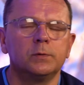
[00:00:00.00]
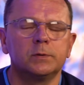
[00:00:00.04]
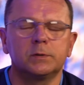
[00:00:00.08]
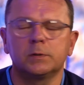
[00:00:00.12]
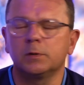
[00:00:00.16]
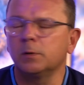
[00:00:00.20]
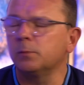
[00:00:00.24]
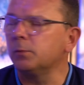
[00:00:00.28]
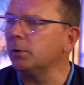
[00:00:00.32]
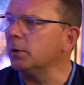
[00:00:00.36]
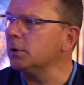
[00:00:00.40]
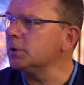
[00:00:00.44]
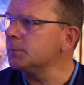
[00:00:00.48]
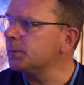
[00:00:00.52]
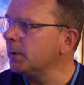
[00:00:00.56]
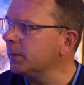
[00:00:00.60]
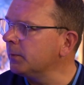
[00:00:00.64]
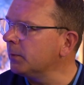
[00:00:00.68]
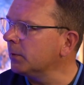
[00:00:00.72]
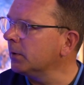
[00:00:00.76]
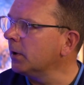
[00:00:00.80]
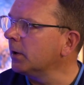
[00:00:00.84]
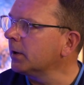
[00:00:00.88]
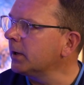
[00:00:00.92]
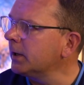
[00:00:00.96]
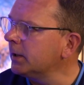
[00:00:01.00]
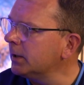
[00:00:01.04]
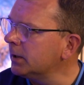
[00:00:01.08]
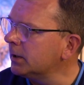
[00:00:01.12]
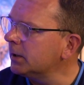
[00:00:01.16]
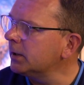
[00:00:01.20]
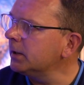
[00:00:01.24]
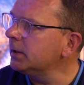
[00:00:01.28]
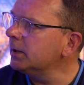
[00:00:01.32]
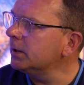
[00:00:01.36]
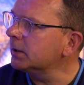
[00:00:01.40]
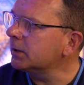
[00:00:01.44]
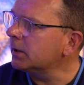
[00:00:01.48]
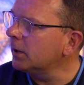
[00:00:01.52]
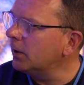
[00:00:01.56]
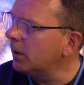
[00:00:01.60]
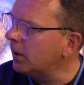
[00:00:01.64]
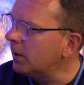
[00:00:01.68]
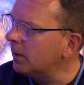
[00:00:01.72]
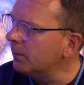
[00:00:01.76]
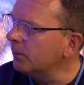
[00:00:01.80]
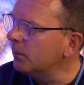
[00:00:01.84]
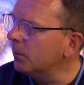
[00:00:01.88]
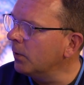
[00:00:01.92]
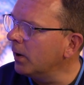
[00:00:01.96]
to approach people like in a
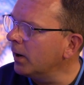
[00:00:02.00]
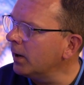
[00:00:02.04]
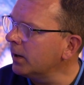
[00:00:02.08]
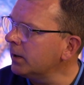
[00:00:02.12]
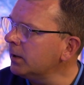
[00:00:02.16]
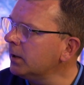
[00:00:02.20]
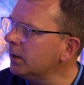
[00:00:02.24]
calm way.